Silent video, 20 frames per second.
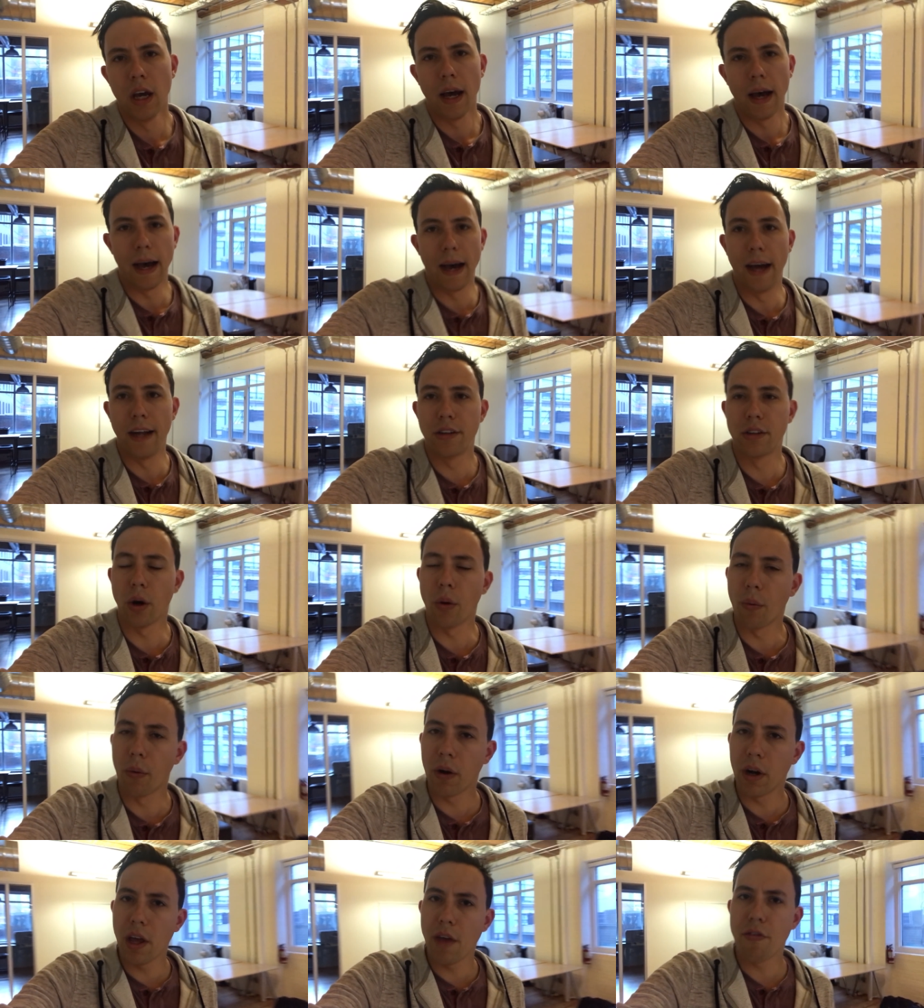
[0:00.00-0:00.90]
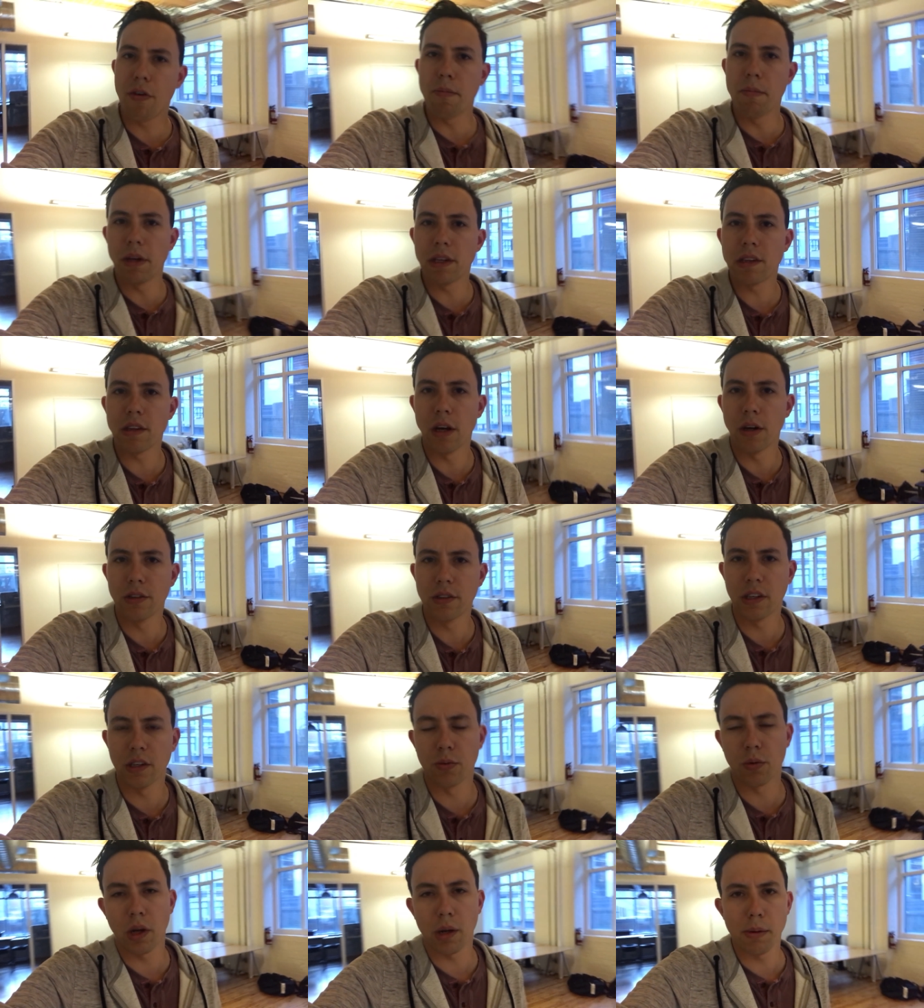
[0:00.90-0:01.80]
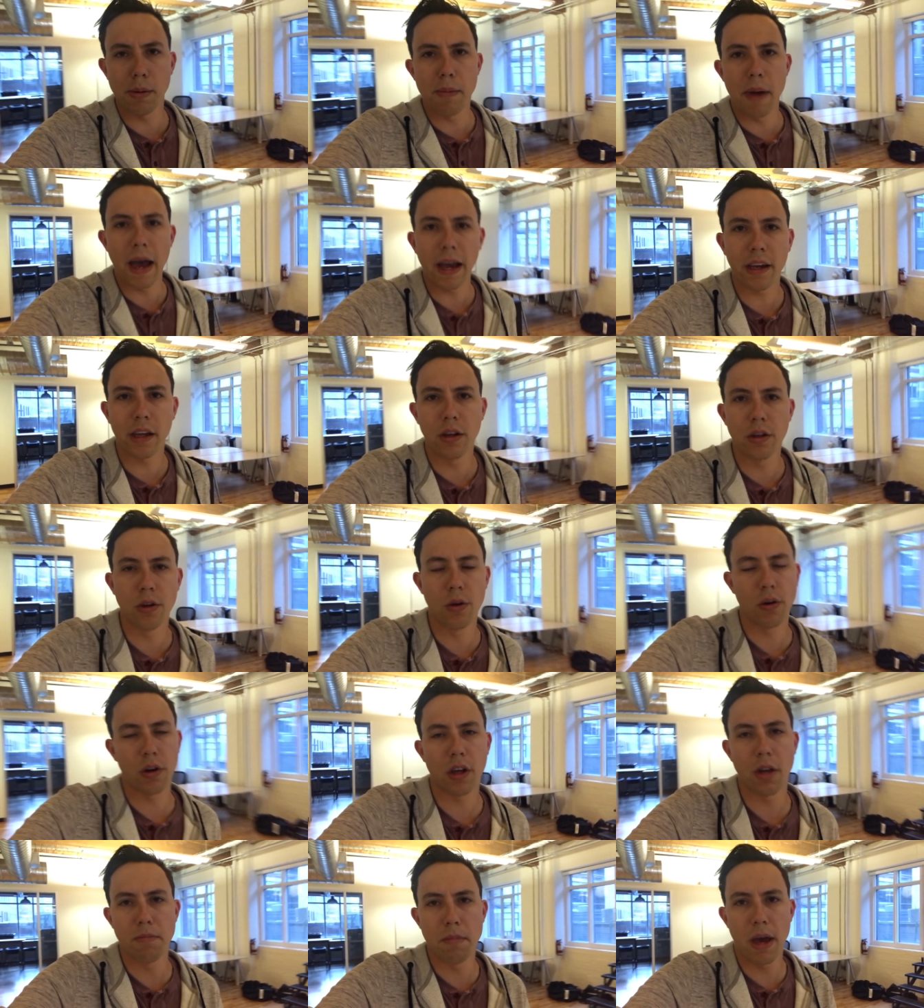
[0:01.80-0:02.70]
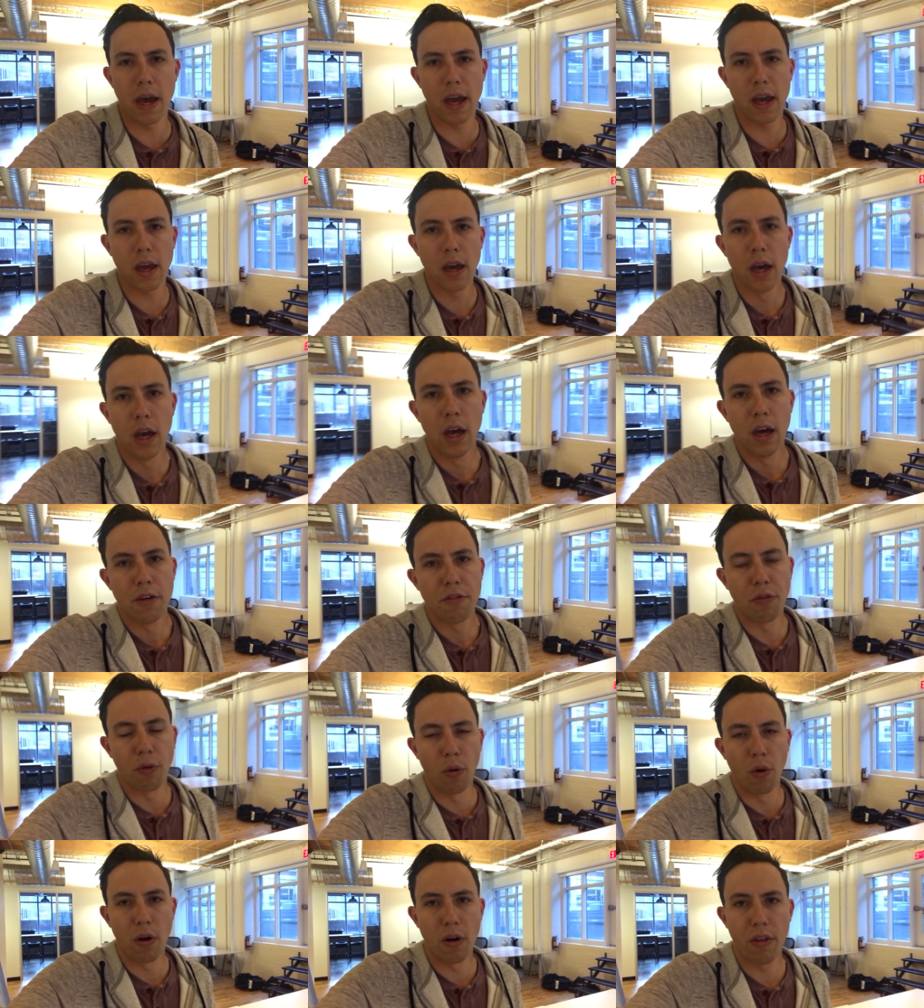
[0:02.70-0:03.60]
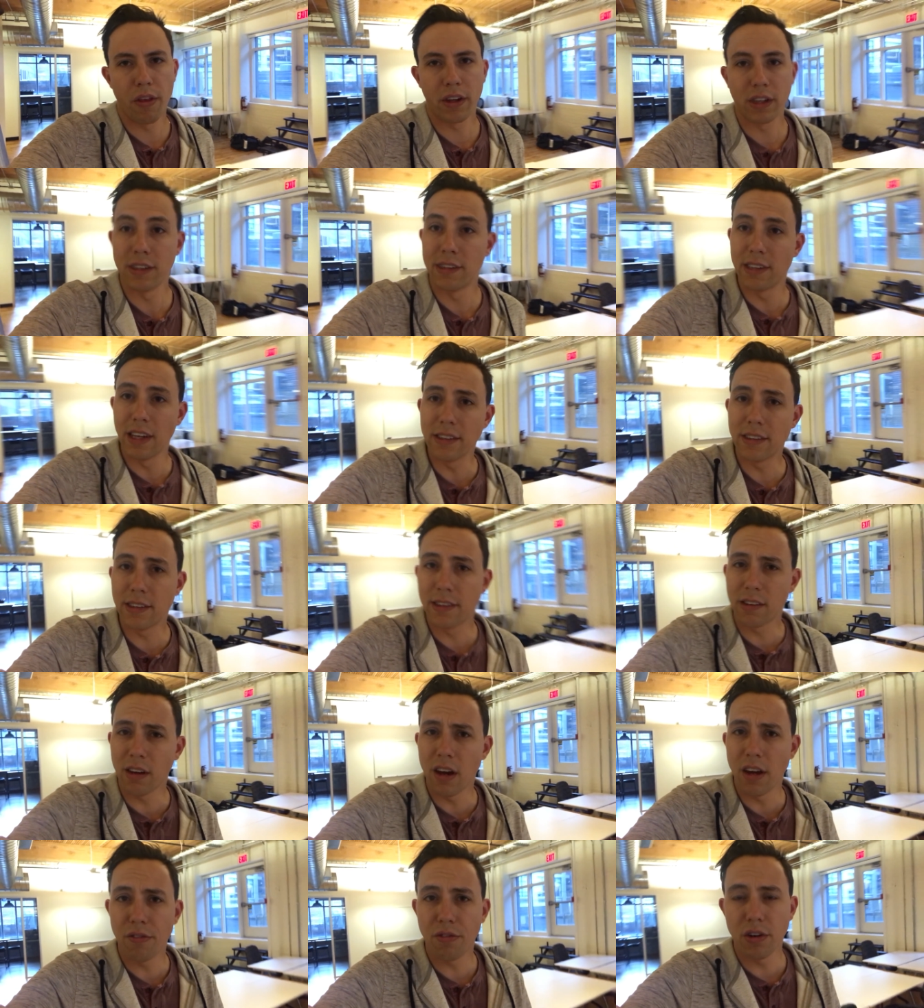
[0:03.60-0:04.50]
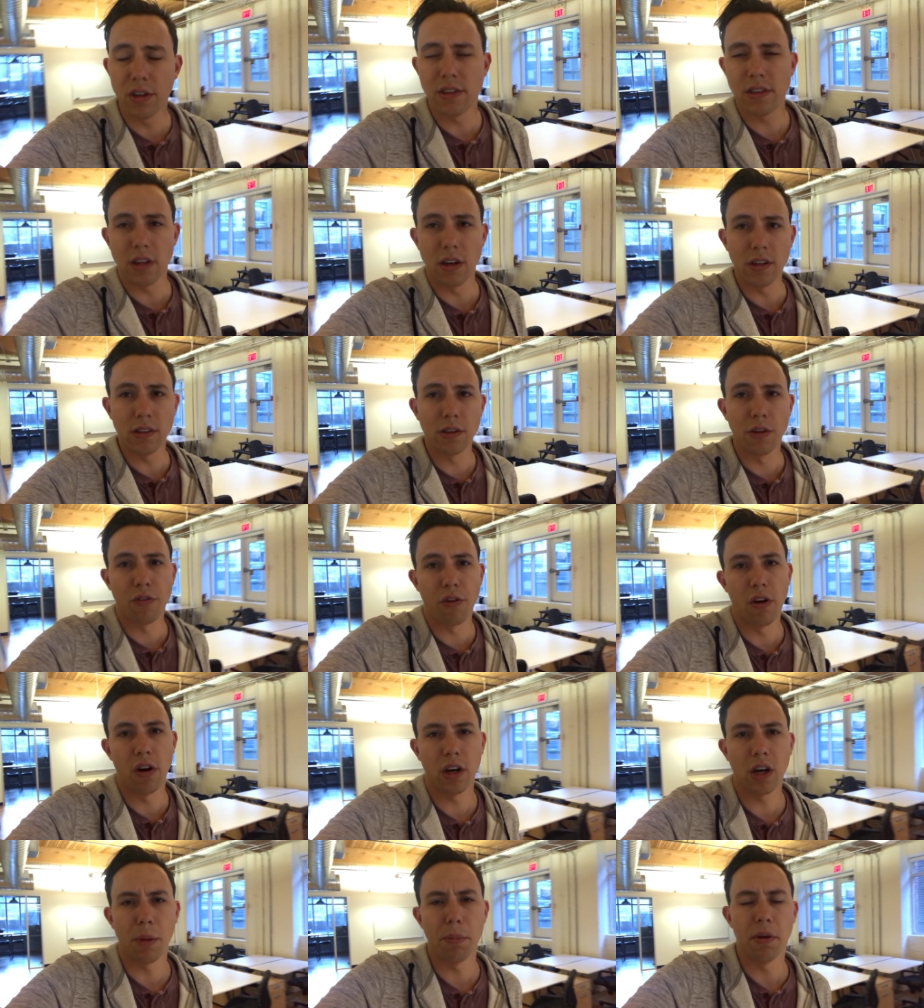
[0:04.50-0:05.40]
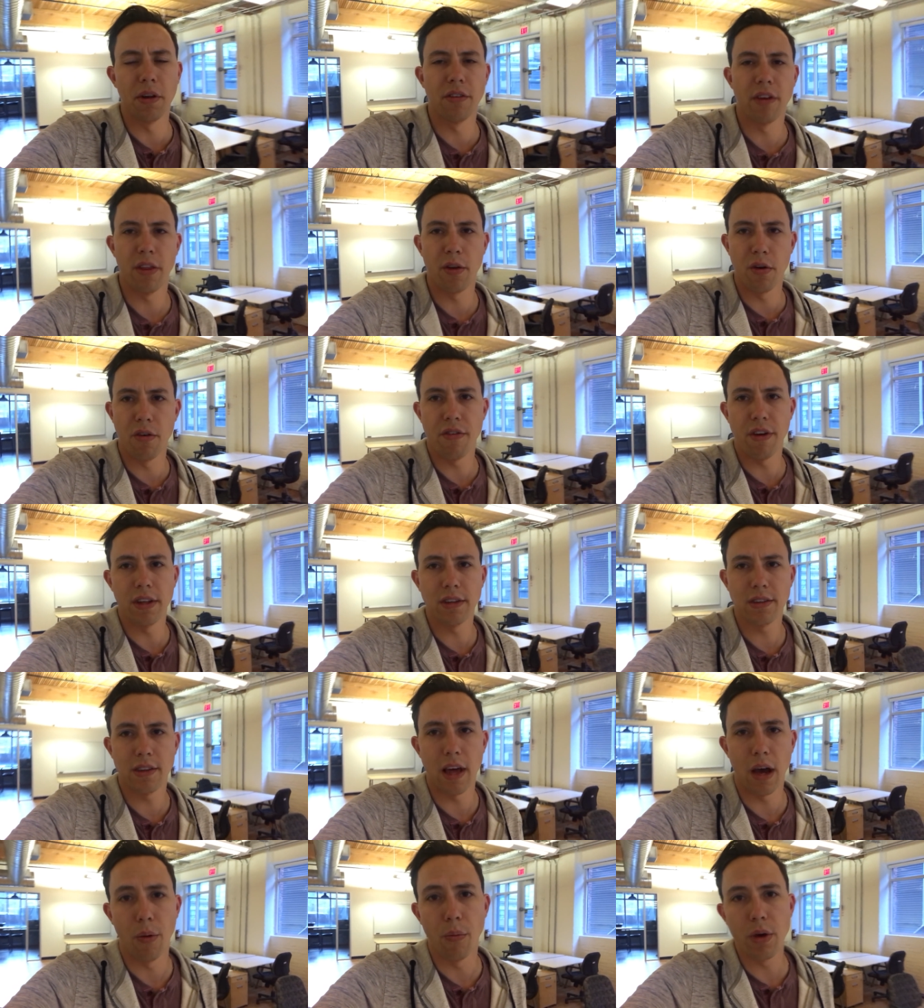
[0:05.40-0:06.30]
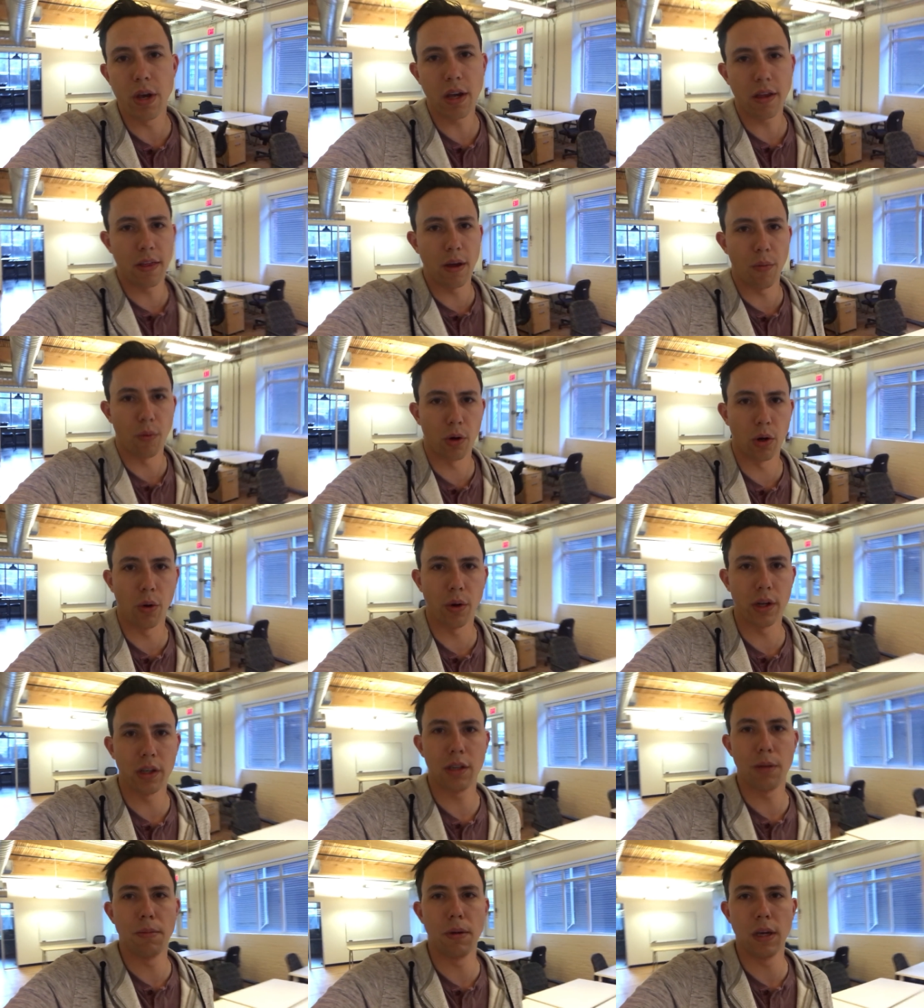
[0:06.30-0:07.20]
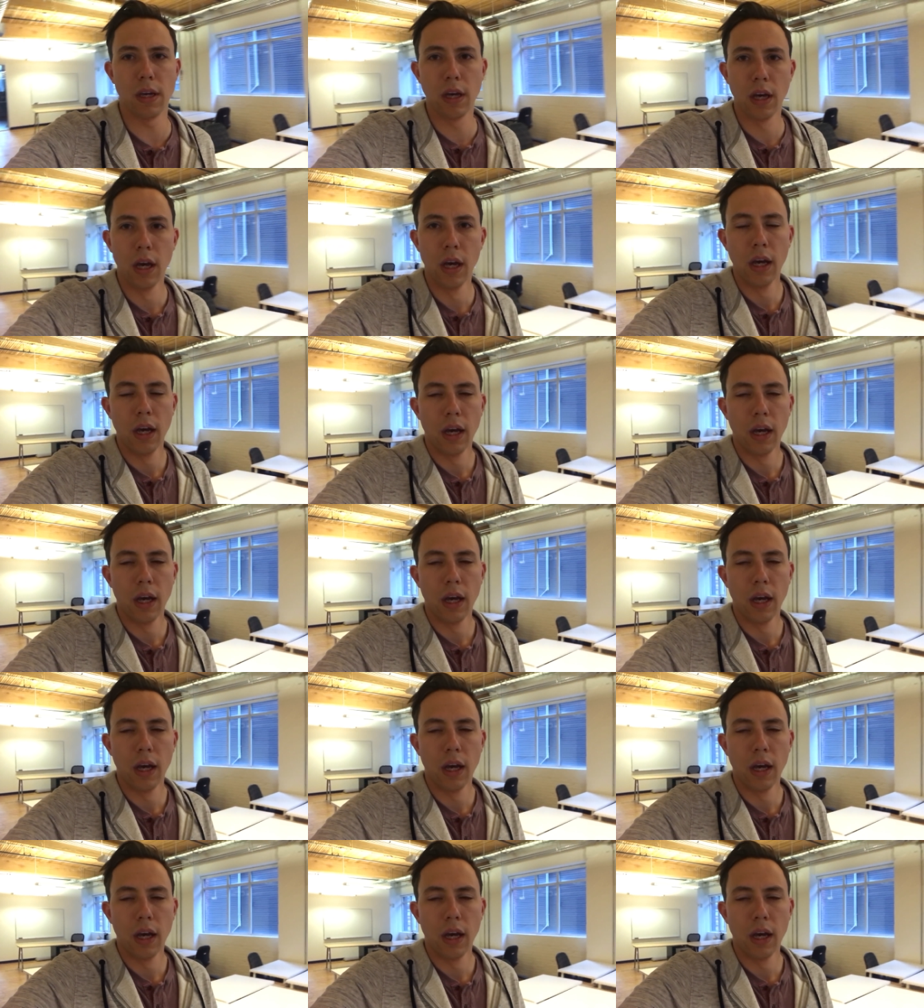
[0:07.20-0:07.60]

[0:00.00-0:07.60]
Don't worry if you missed those, because we're going to be back in New York in May for the Consensus Conference and also for a couple of other events that week that we're going to be